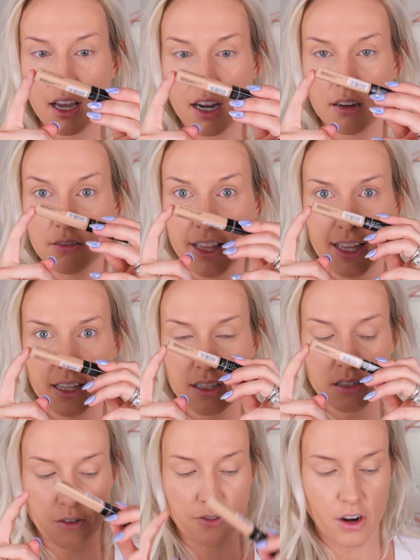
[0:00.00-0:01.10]
I really like
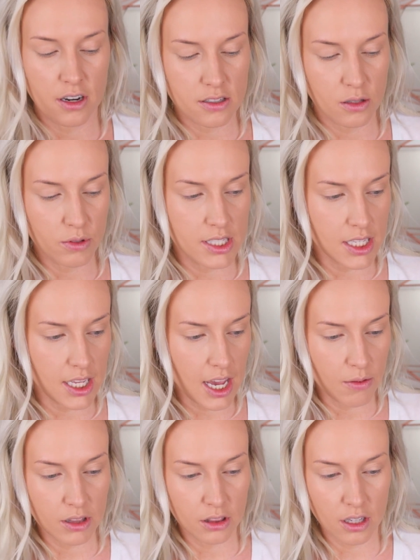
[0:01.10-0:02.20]
this so far. So we'll see
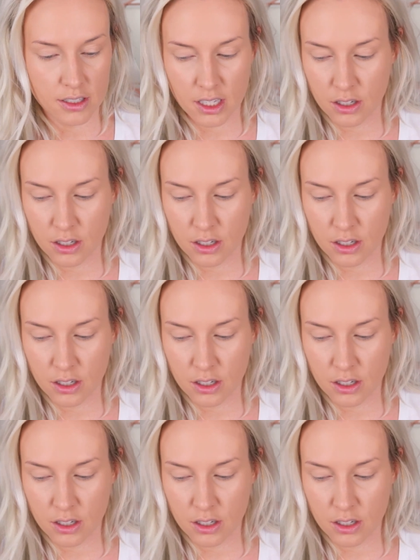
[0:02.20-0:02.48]
how it looks